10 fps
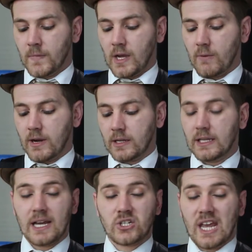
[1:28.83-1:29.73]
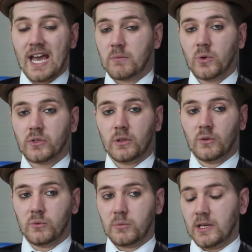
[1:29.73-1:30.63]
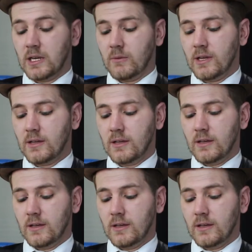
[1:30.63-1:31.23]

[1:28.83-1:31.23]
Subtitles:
Ironically, I actually had most of the clothes with me anyway.